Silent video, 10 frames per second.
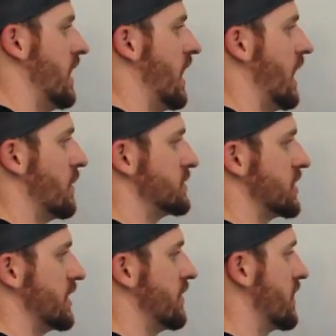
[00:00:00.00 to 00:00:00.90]
I'm
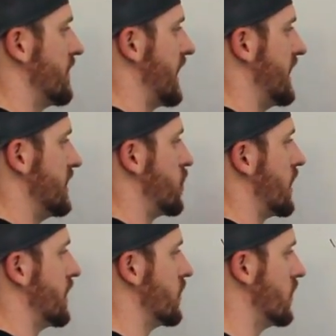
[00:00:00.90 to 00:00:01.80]
sure you've heard of the
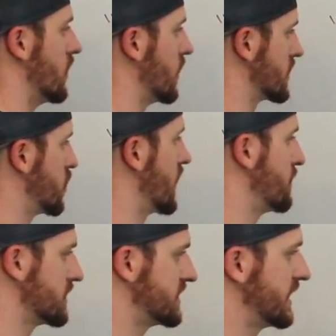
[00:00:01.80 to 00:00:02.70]
80-20 rule where
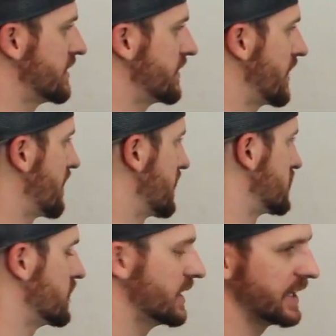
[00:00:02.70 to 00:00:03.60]
20% of your
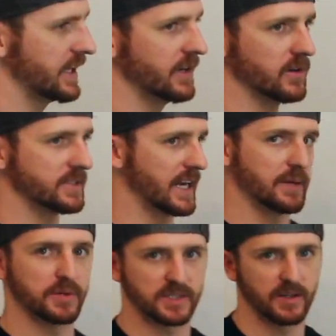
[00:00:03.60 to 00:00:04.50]
efforts really yields
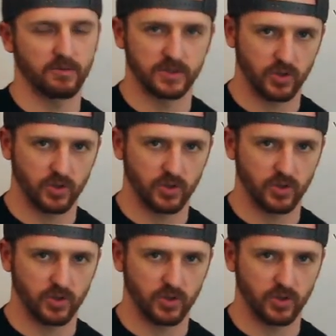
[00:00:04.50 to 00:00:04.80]
80% of the